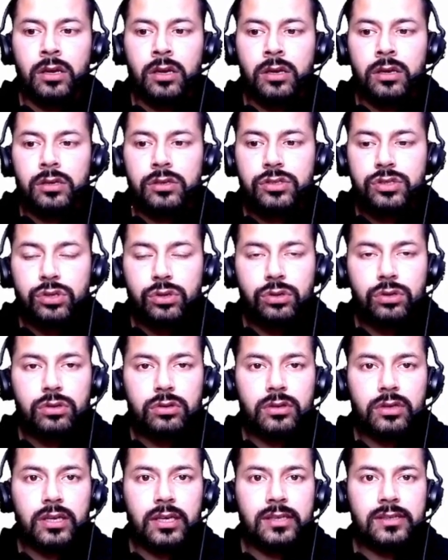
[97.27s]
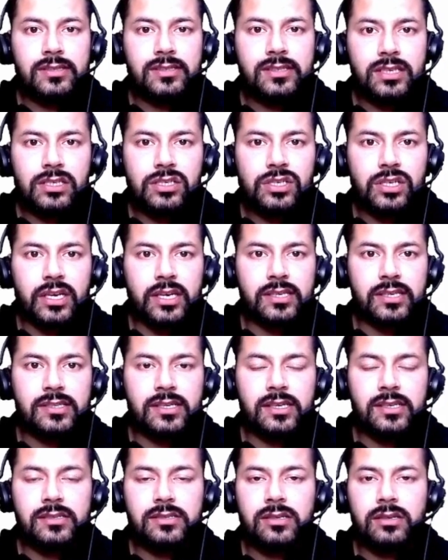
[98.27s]
So in such
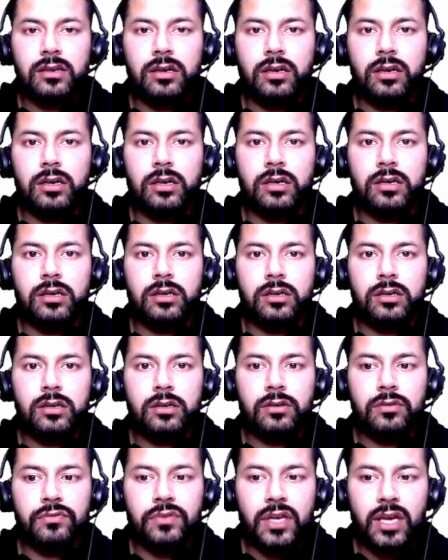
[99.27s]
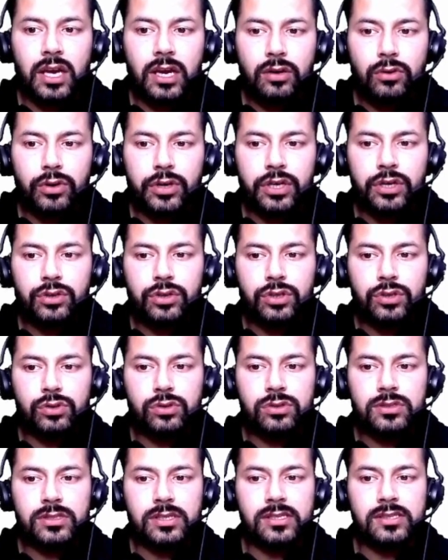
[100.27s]
cases, we are going to
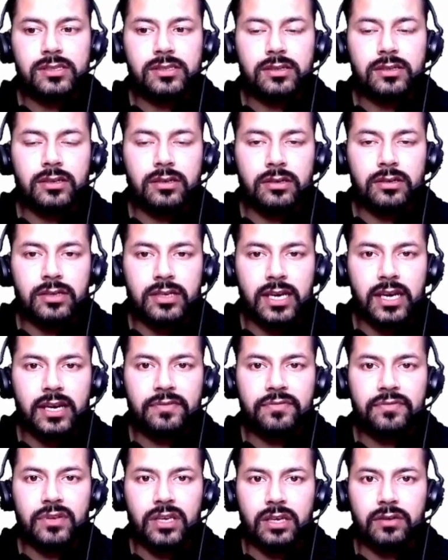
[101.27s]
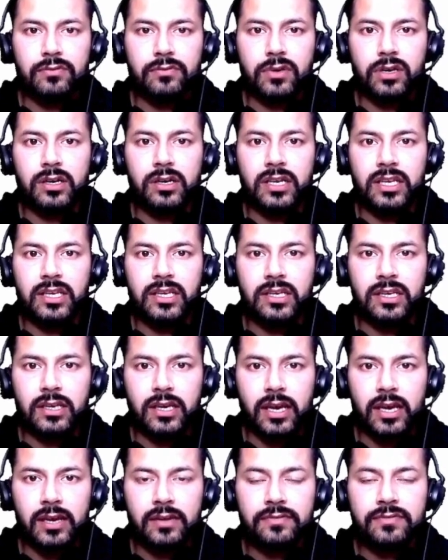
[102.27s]
use this def keyword,
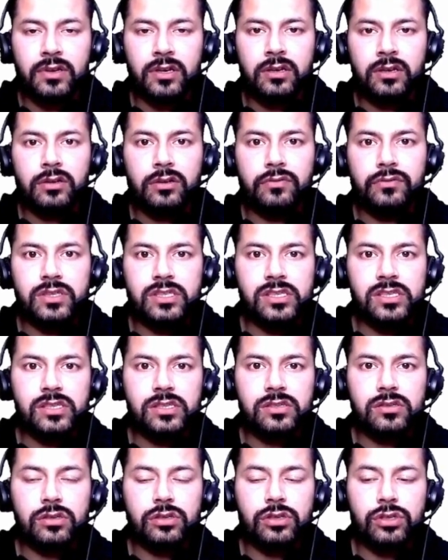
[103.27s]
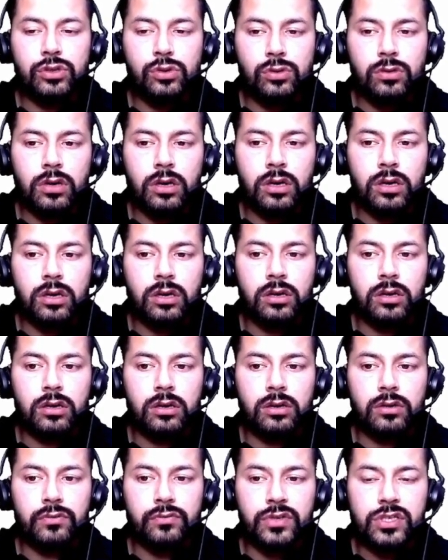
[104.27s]
def, which
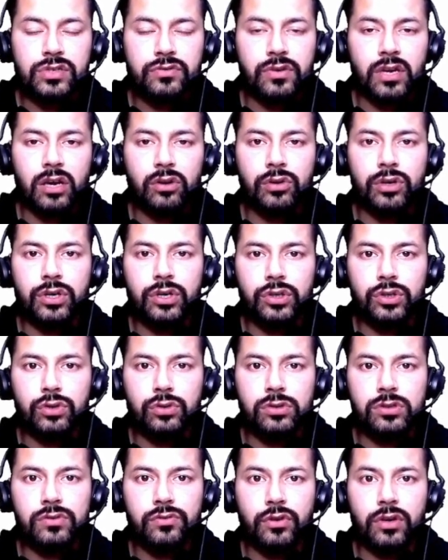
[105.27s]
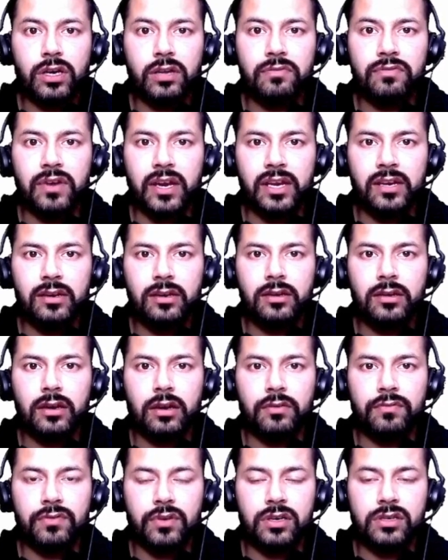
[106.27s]
we are going to use for defining a
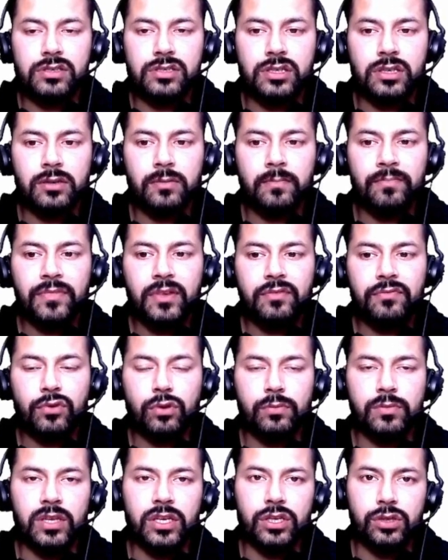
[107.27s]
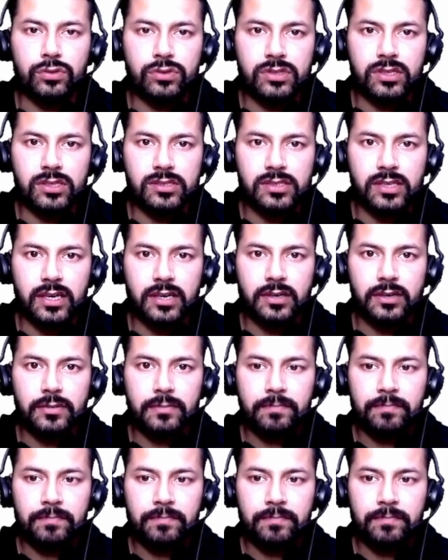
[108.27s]
function from the user's end.